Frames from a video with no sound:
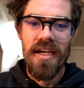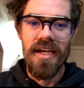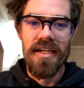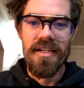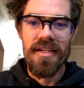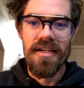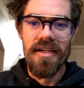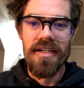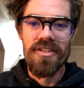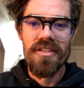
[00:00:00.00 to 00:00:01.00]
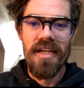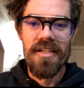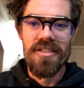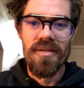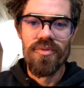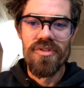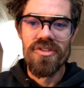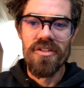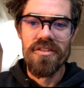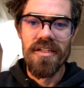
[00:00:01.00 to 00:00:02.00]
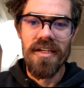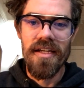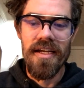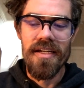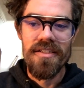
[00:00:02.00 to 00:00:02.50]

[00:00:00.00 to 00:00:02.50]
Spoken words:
and it ends up resulting